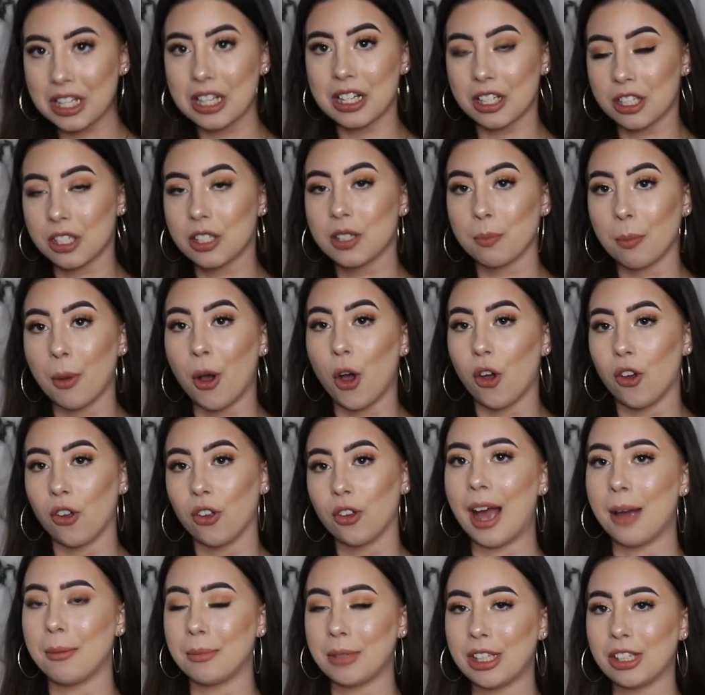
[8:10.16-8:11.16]
in a small.
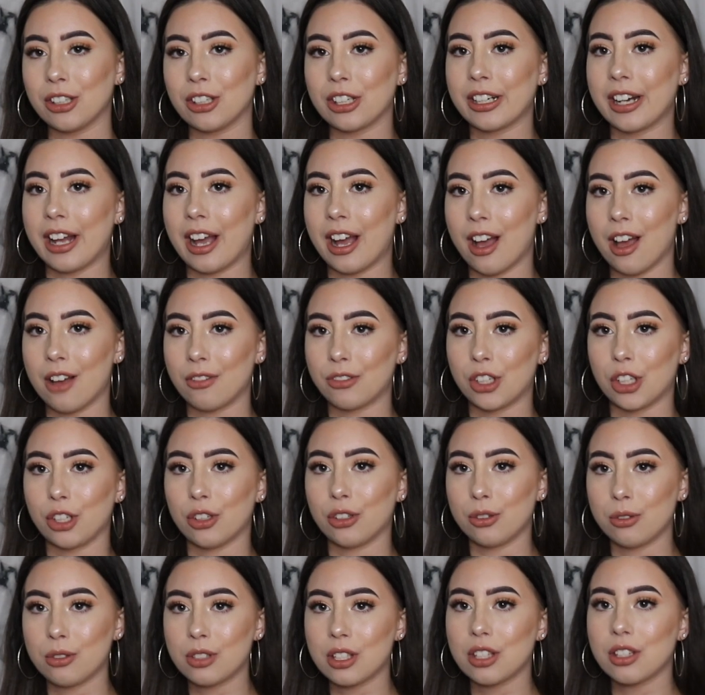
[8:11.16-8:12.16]
I'm either gonna have to
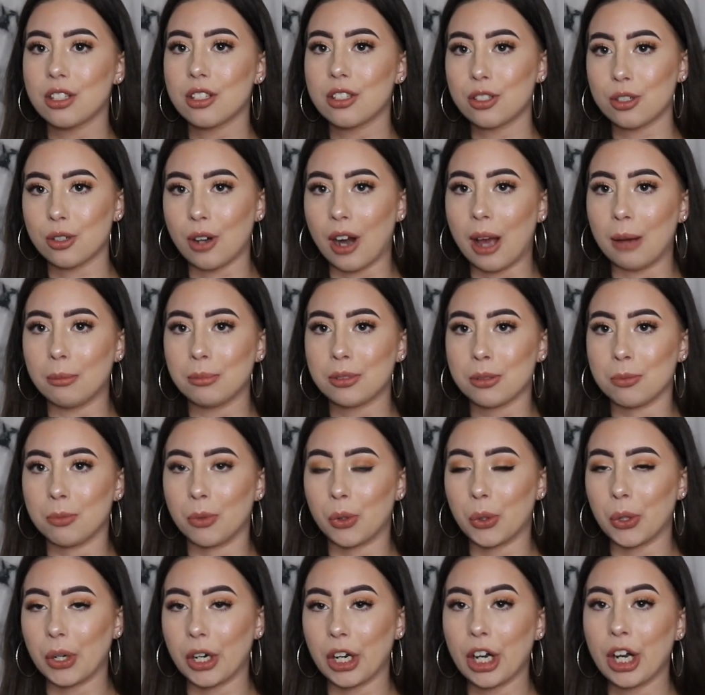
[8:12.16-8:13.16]
loosen the straps
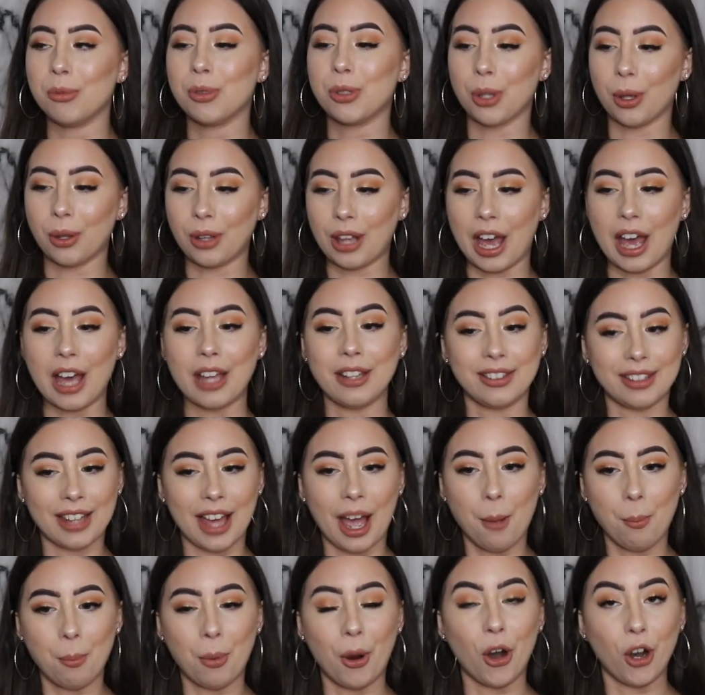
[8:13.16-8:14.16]
more so that
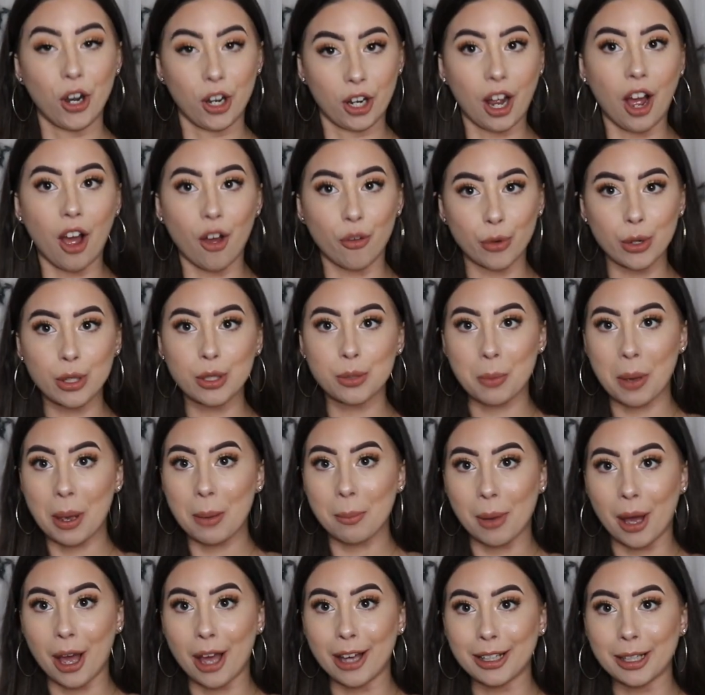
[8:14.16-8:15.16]
that part covers my
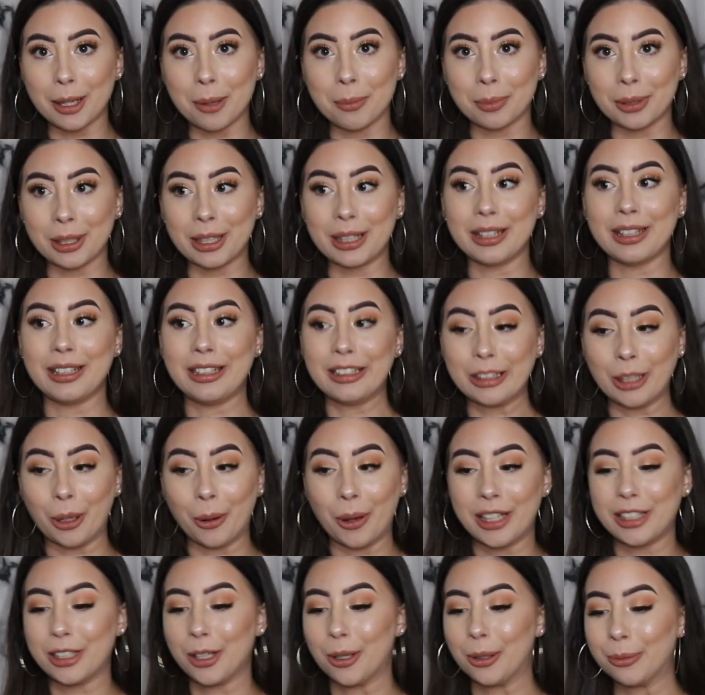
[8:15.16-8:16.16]
butt completely so
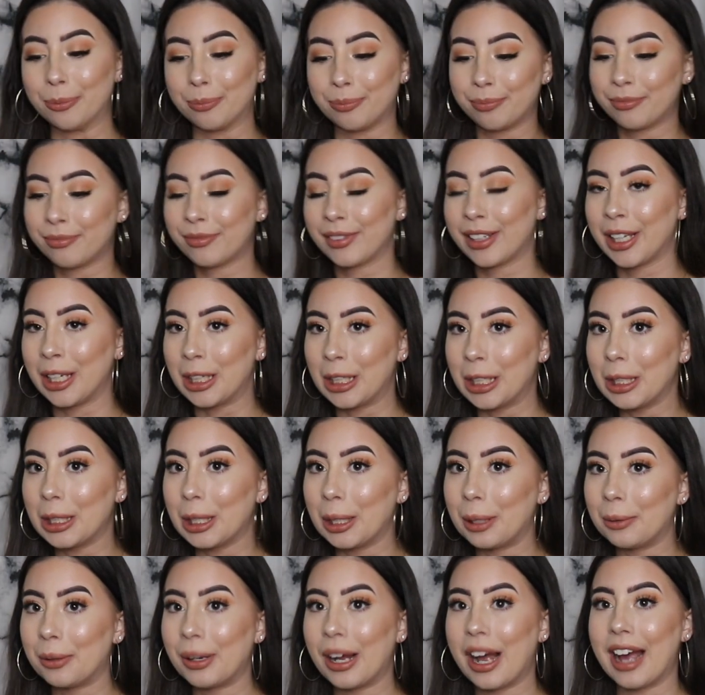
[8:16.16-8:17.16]
I don't, you
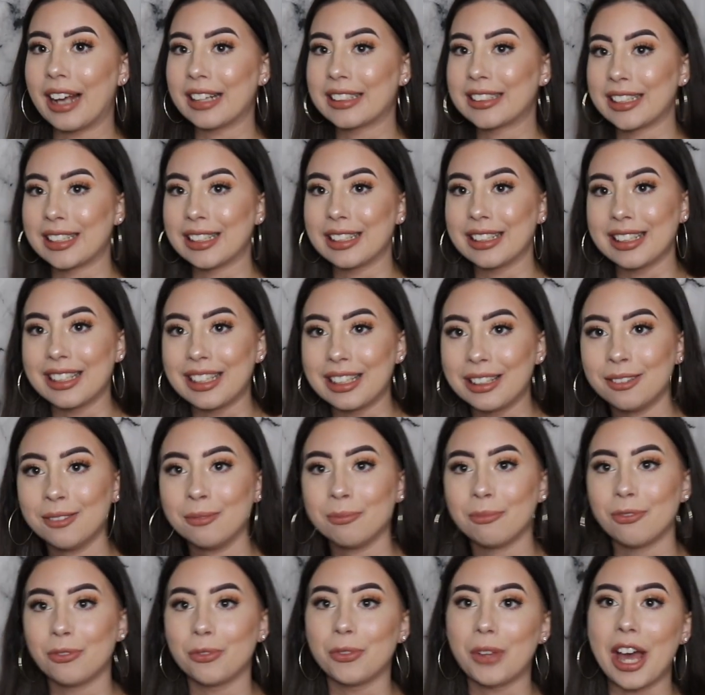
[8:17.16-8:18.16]
know, accidentally
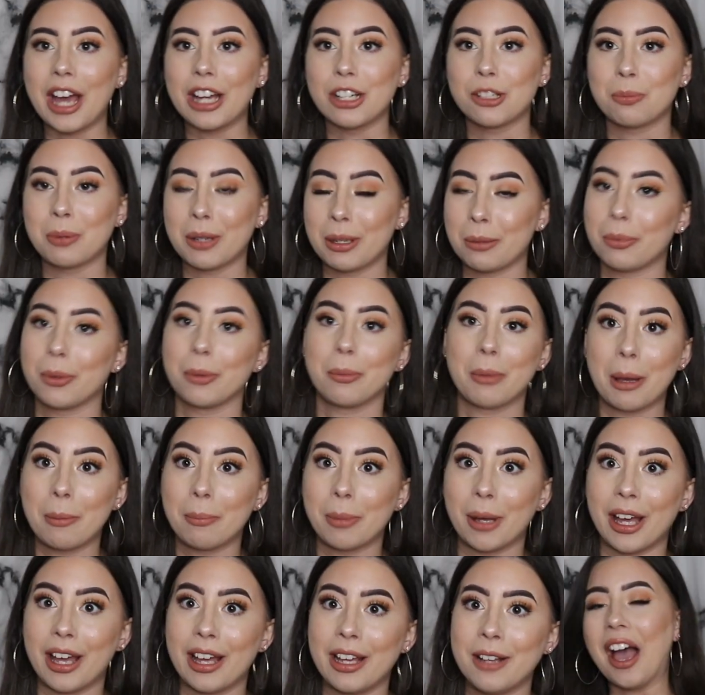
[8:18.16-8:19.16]
flash people my
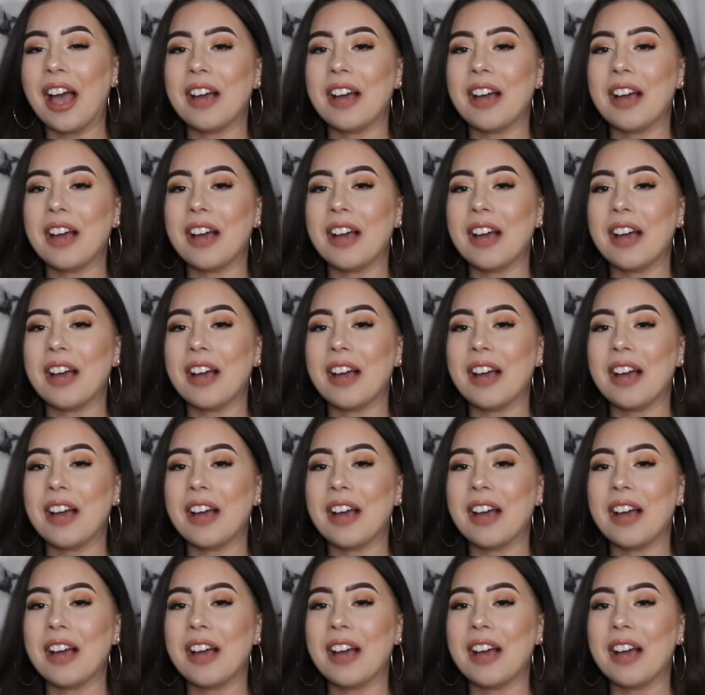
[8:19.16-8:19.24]
butt.